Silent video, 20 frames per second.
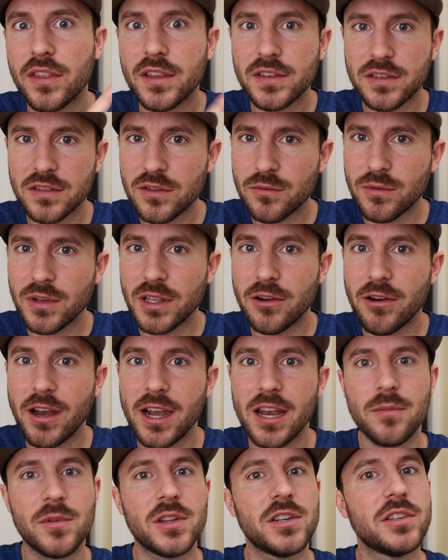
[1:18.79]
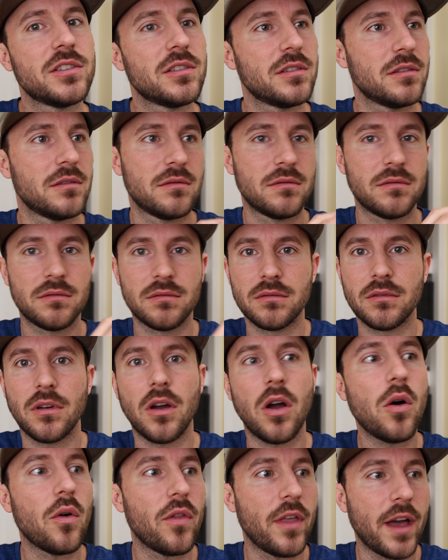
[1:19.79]
this is a really great image.
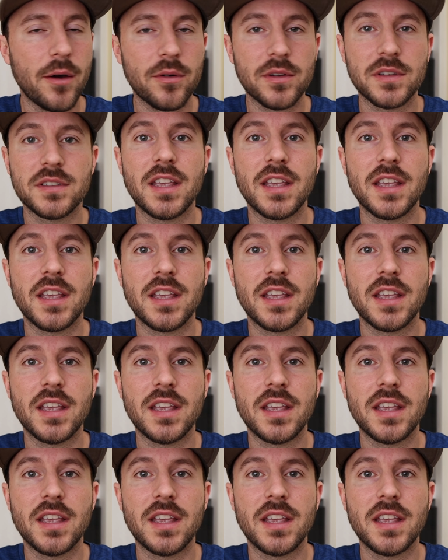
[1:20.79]
Oh, that was